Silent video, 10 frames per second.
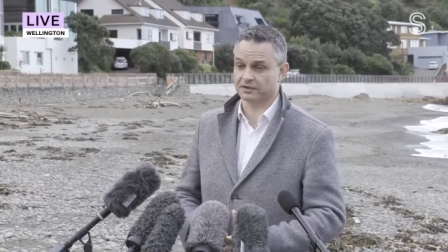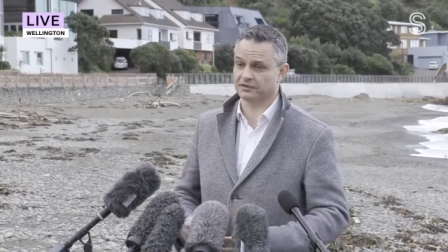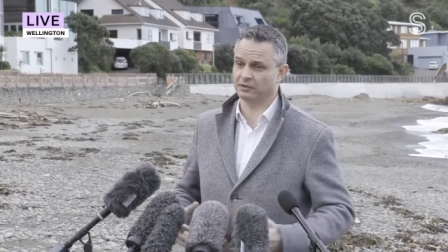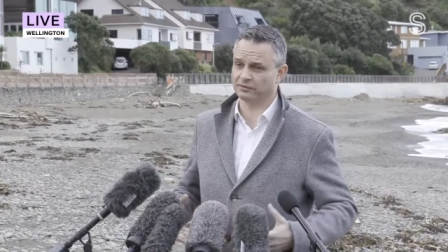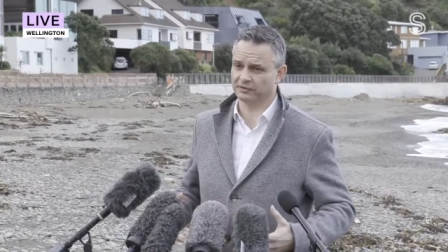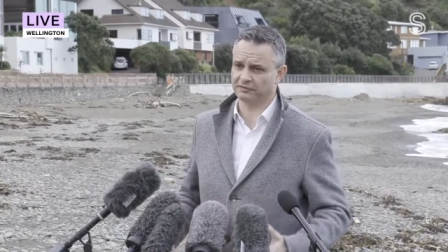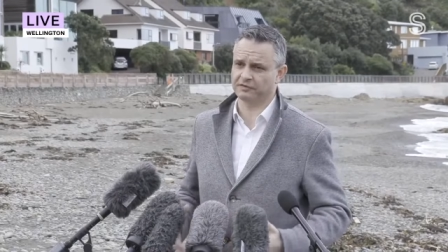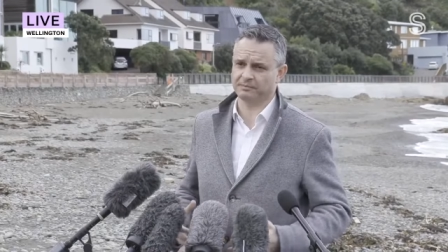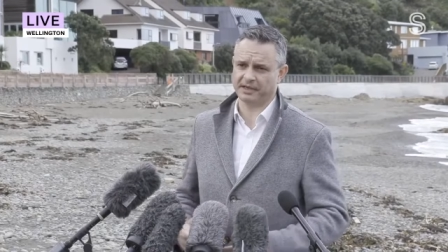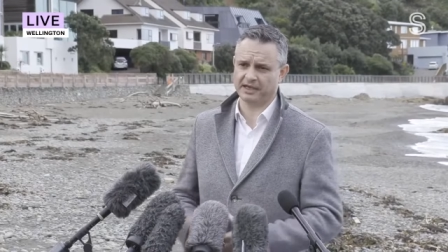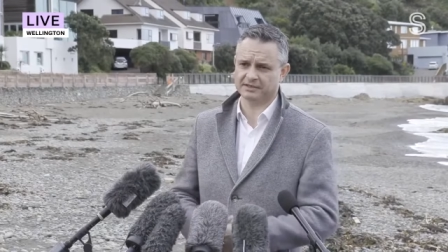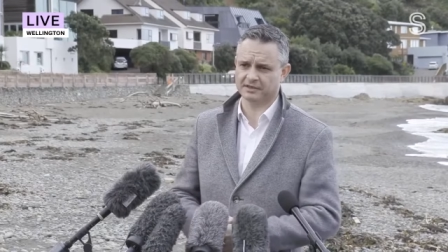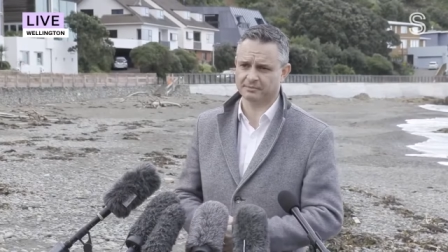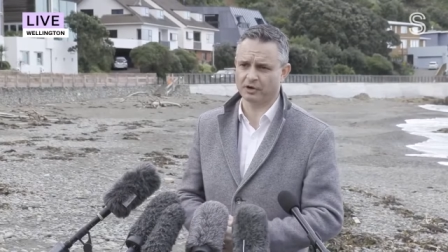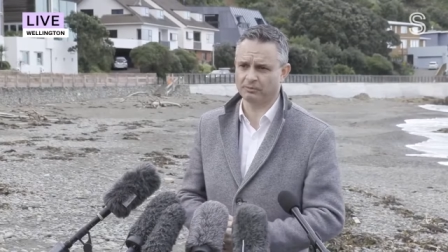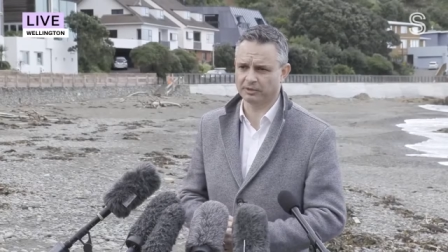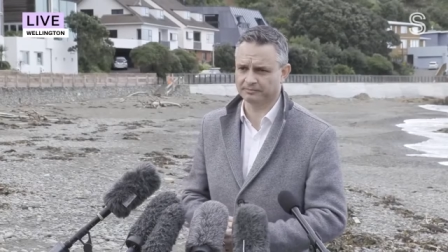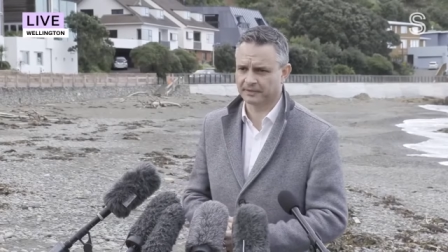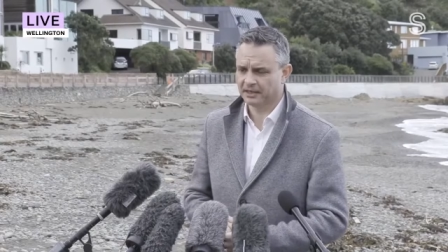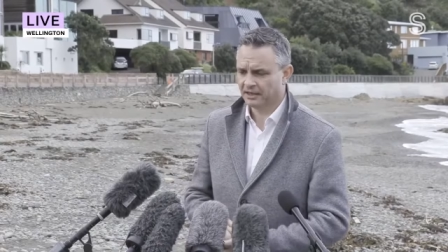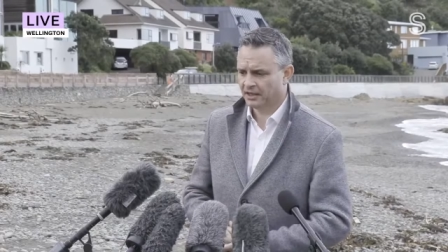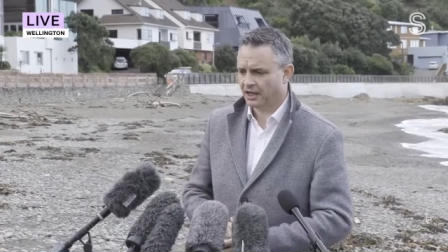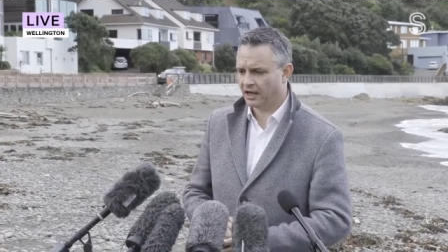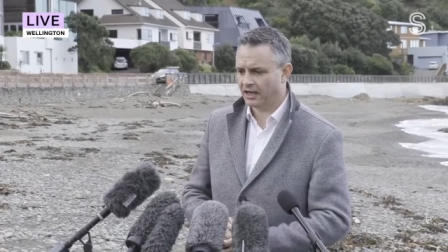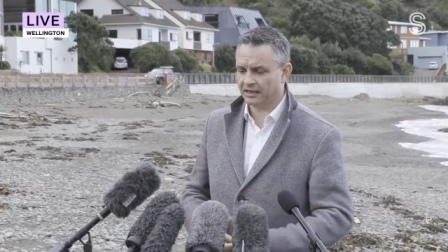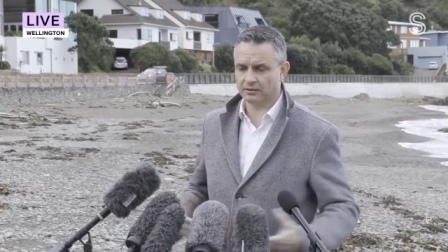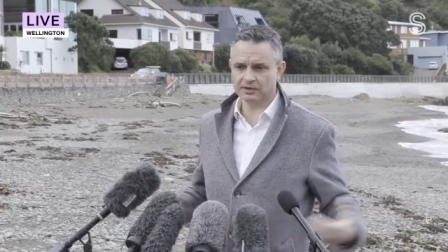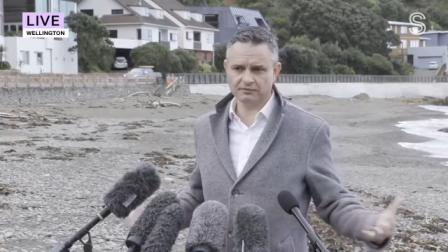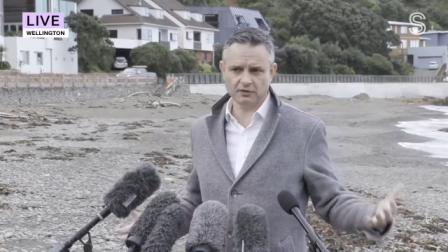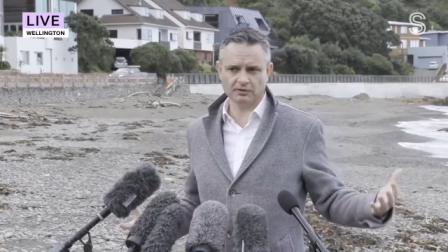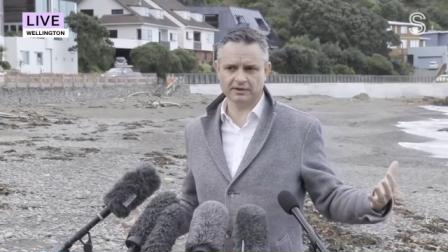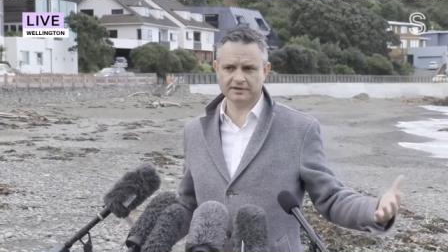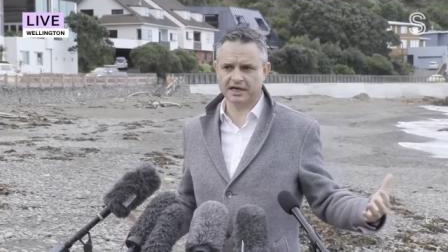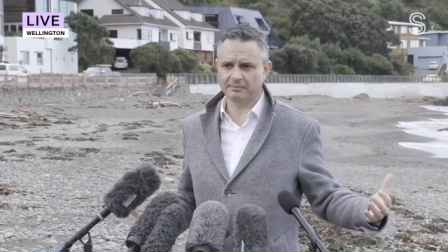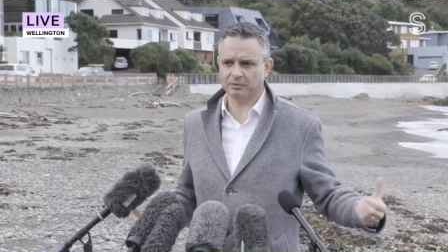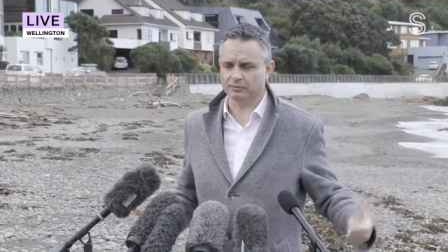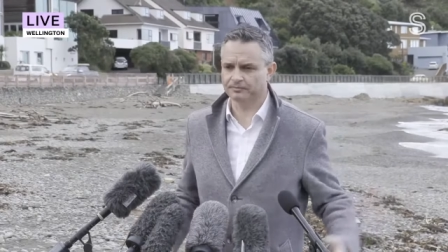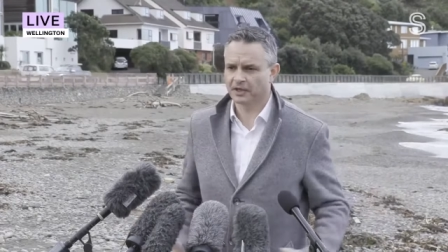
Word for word: to deal with different parts of the problem, uh, and I'll give you an example.